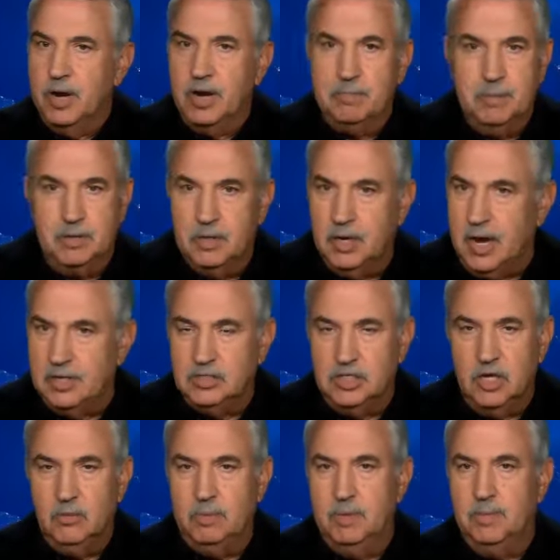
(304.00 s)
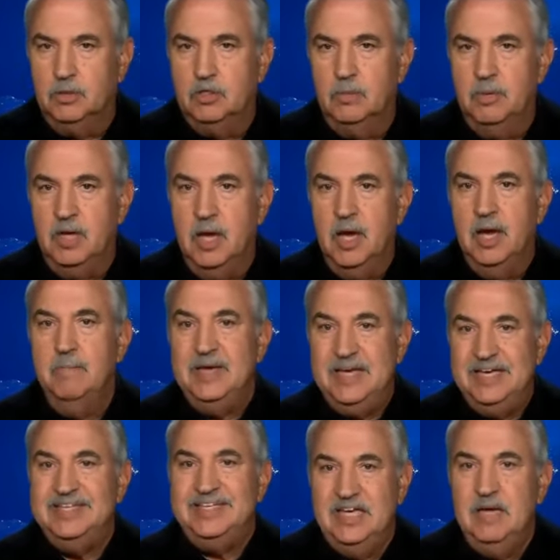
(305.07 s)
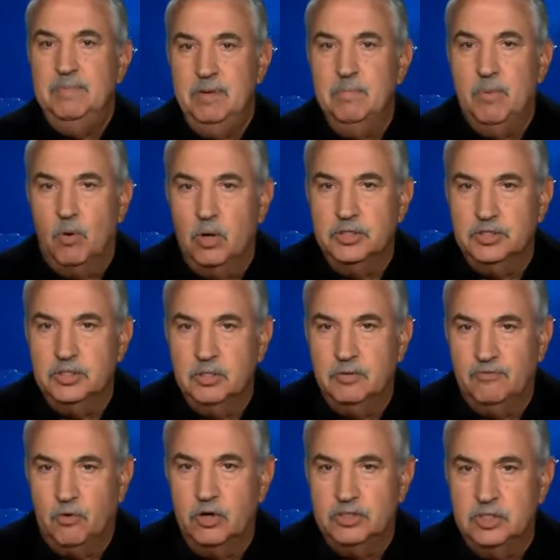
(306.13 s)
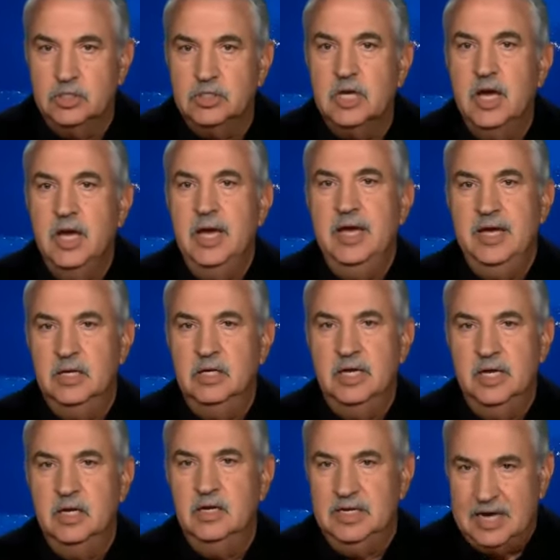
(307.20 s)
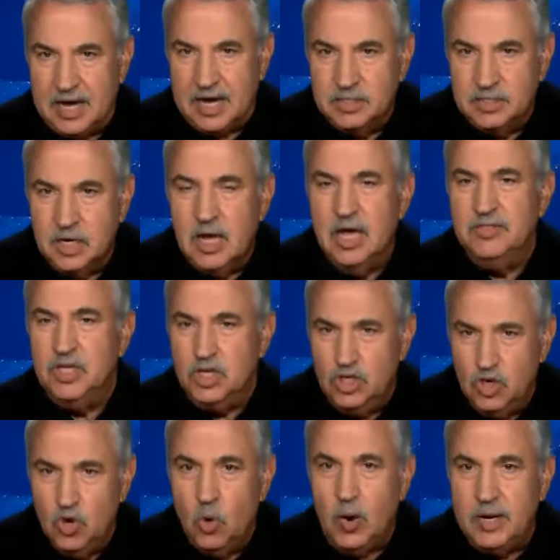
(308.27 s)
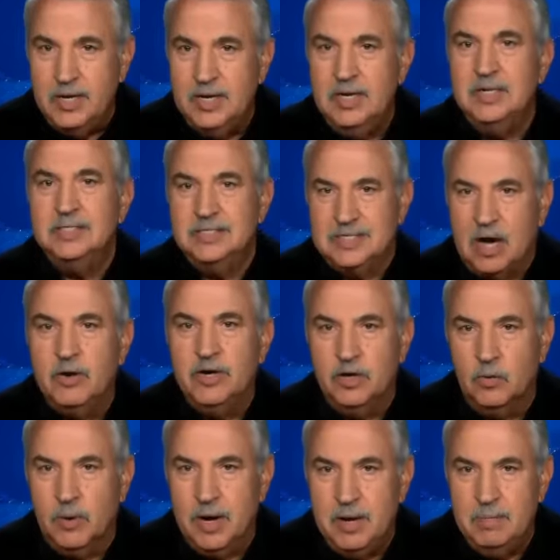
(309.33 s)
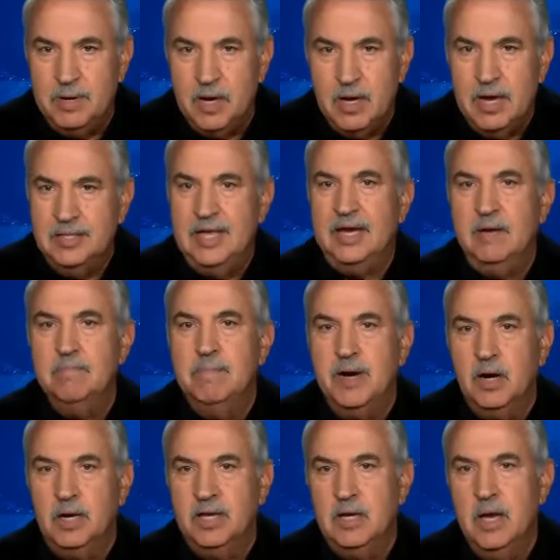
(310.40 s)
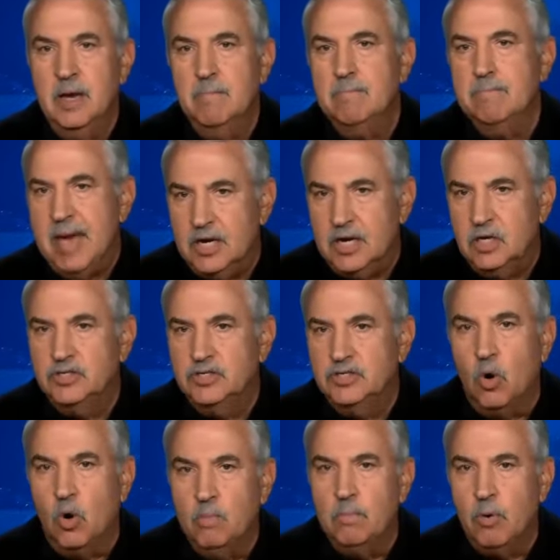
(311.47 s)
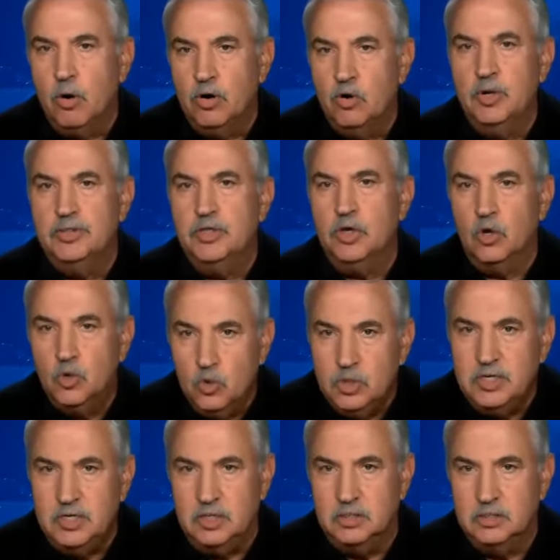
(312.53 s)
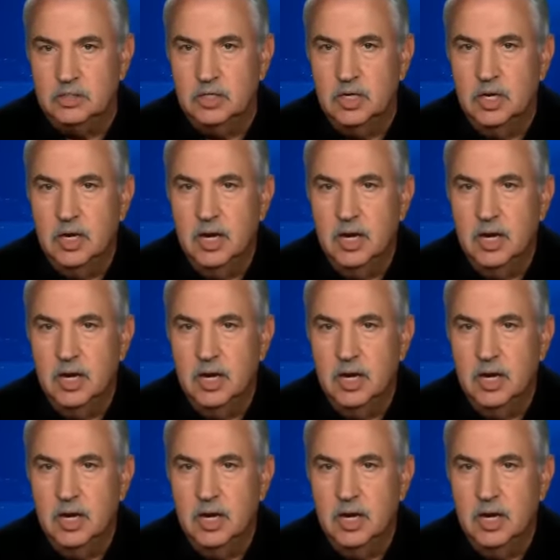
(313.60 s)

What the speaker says: Brett, but asking other people to be peacekeeping forces in Gaza, the UAE, Saudi Arabia, they can barely manage their own border with the Houthis.